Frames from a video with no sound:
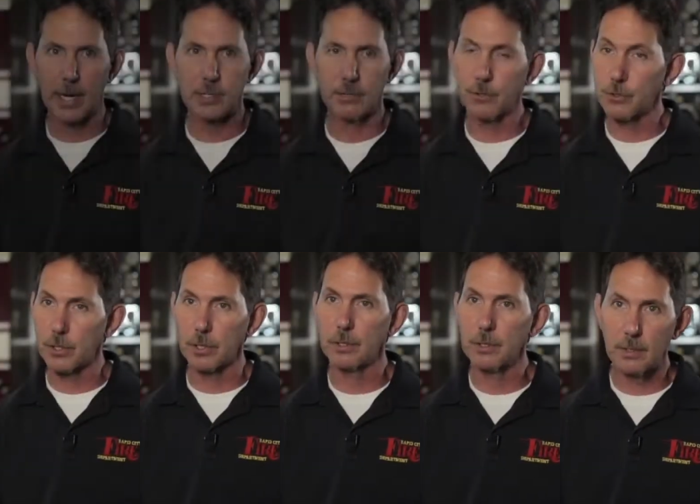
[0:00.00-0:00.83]
guess if there's
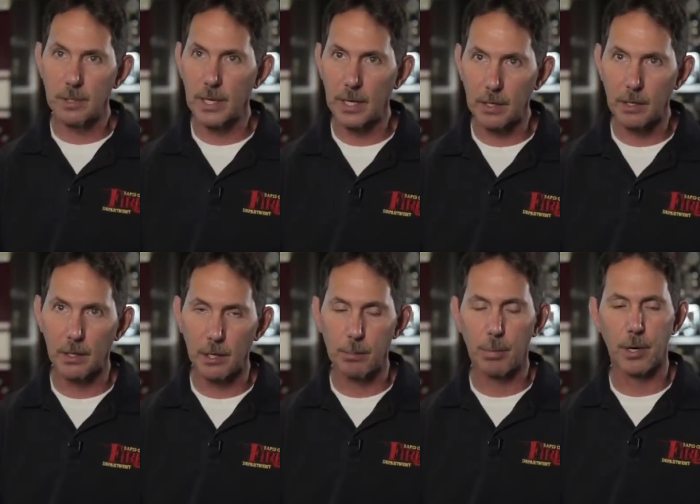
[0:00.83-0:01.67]
a good thing, a
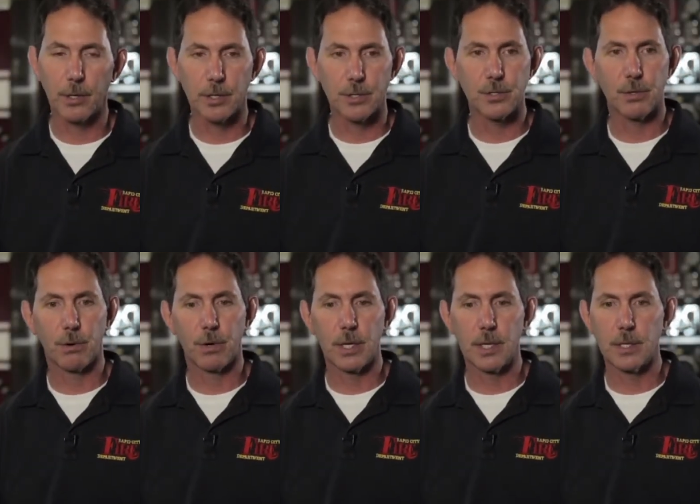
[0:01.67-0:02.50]
good part of the story